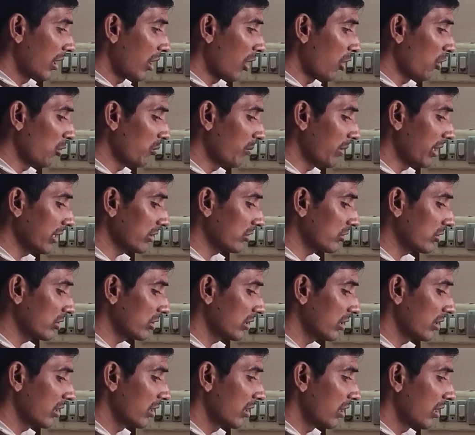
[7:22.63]
how much
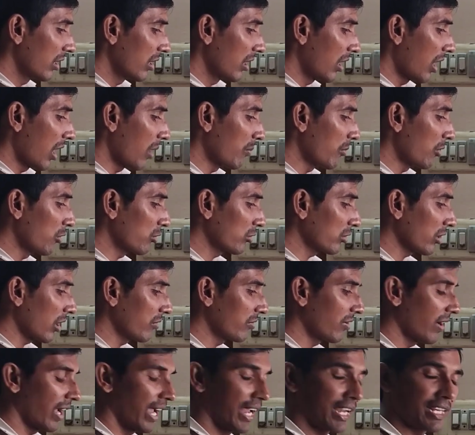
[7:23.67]
amount
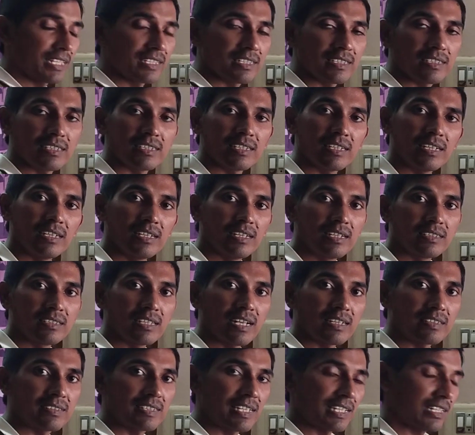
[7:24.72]
of height,
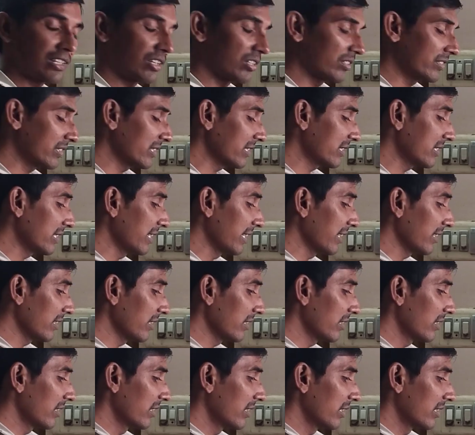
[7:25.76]
that's
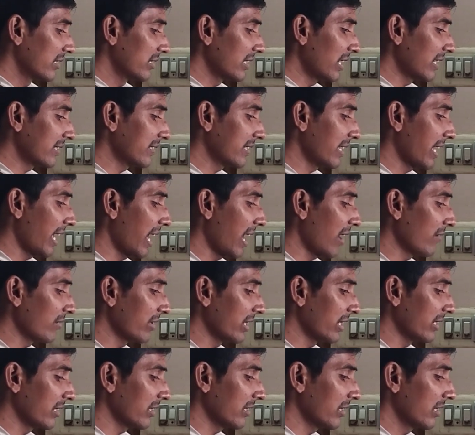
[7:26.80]

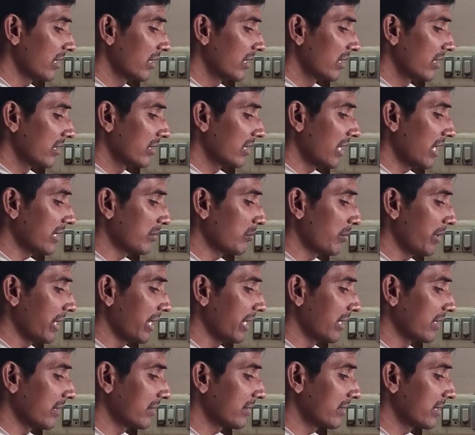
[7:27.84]
having, that
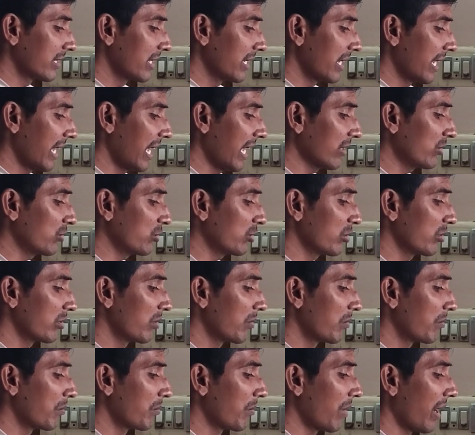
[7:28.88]
means h
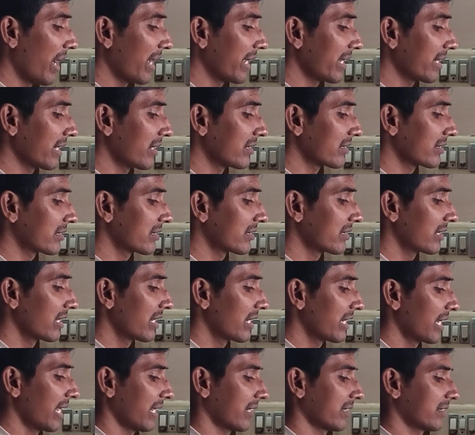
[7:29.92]
minus
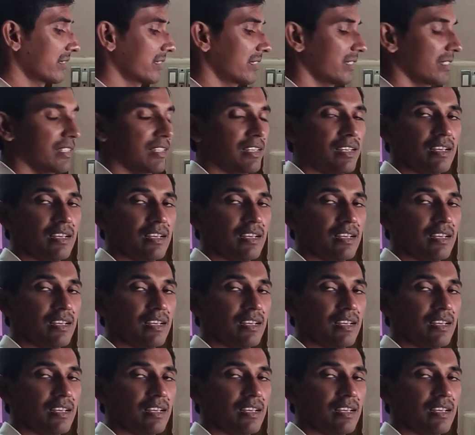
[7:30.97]
x.